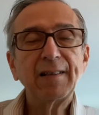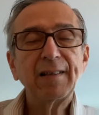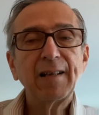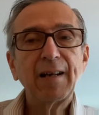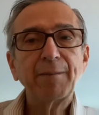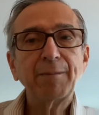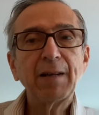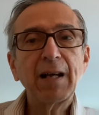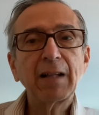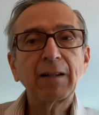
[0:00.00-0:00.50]

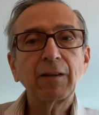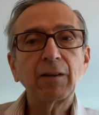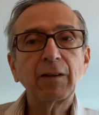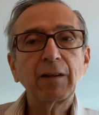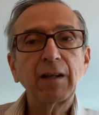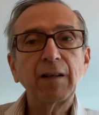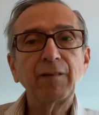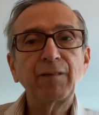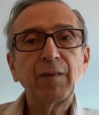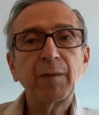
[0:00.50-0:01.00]
I'm not
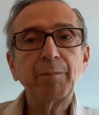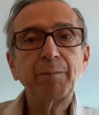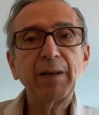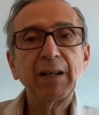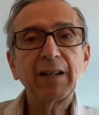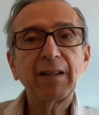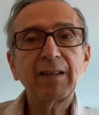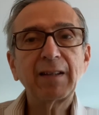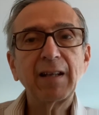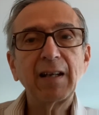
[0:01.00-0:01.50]
looking for
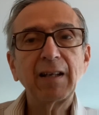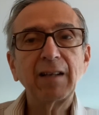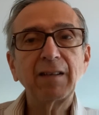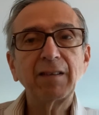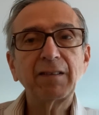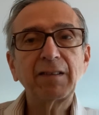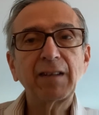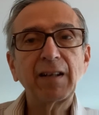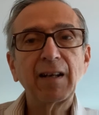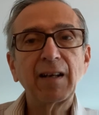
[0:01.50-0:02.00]
big
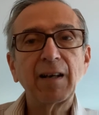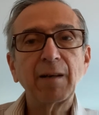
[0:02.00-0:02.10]
things here.